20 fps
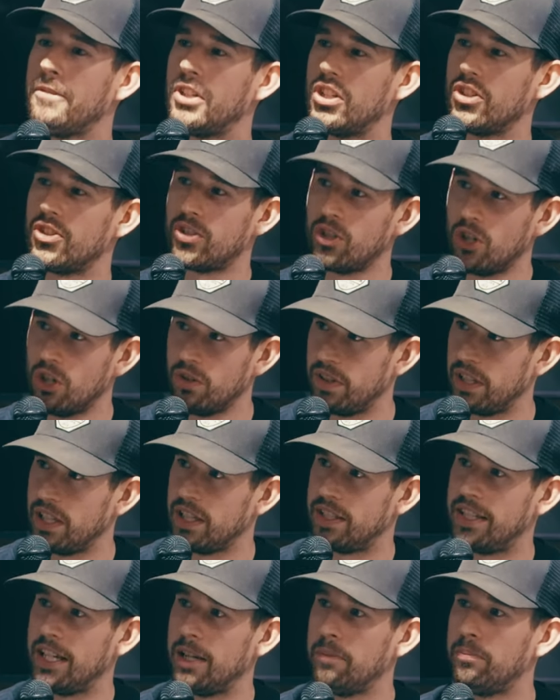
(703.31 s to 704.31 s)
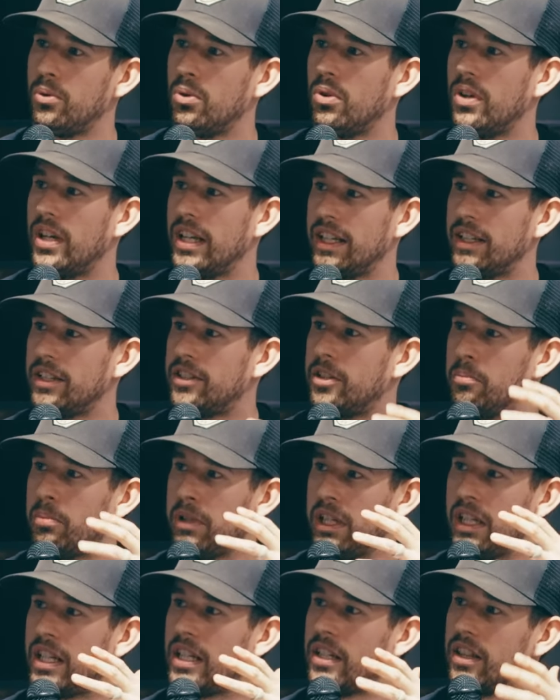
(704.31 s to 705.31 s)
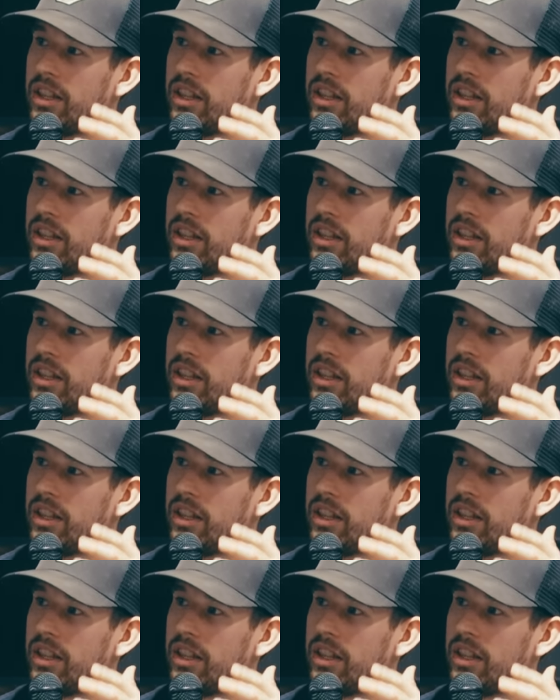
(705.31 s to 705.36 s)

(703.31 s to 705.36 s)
to serve in the temple, and to be